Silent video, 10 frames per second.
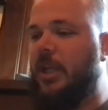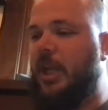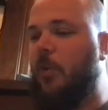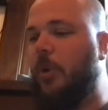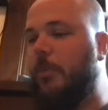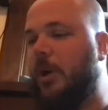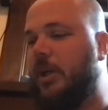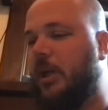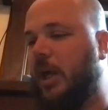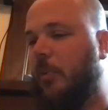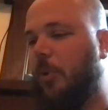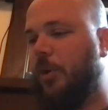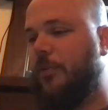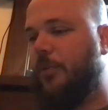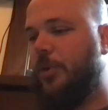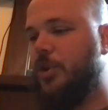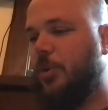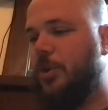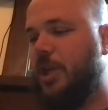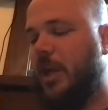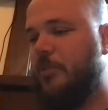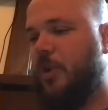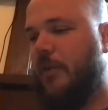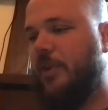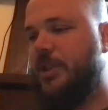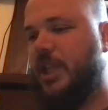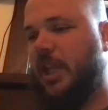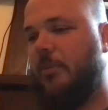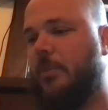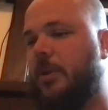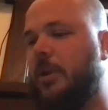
In Winnemucca, I worked for a short time driving a team.